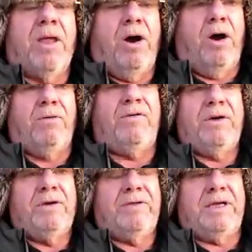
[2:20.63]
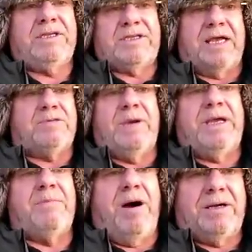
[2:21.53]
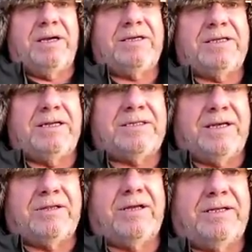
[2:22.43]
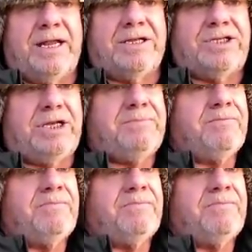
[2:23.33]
of the 6-week marker since Third Energy